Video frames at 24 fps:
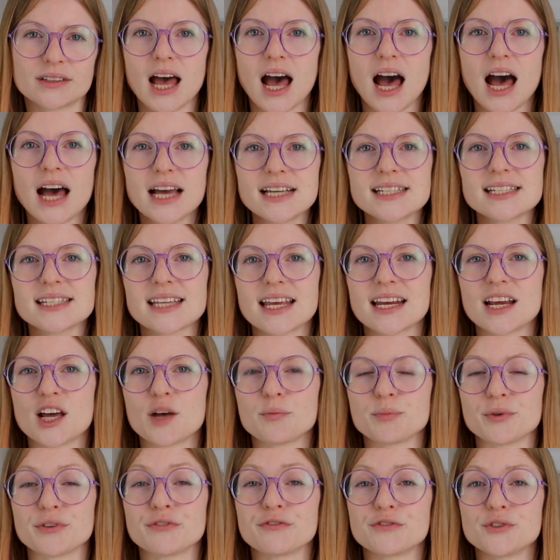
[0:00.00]
I set
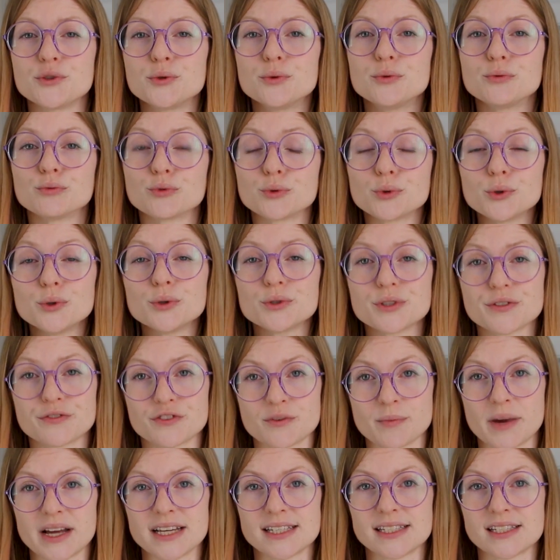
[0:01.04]
up a few rules for
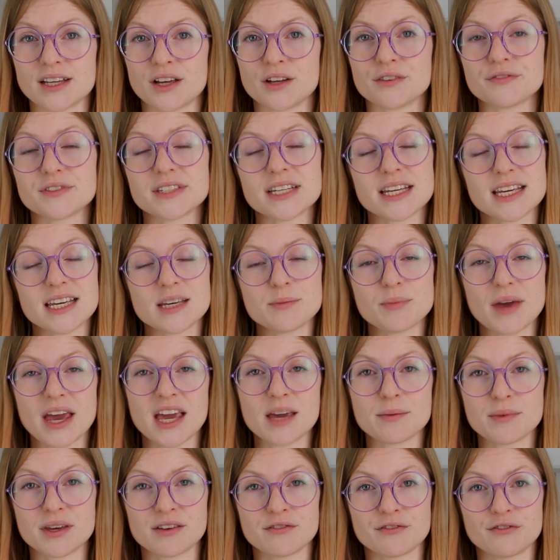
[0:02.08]
myself to keep
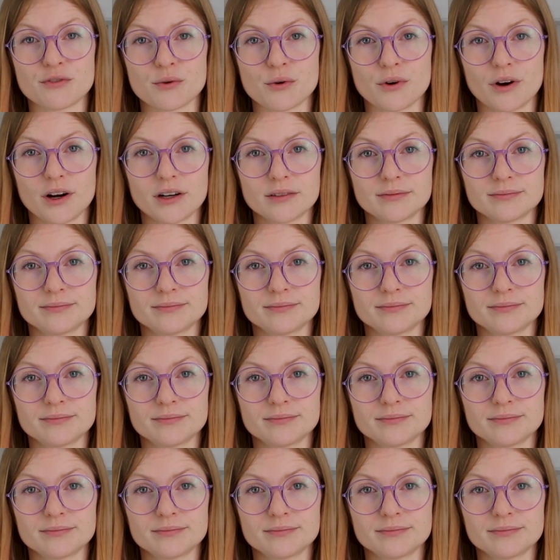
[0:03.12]
aiming for.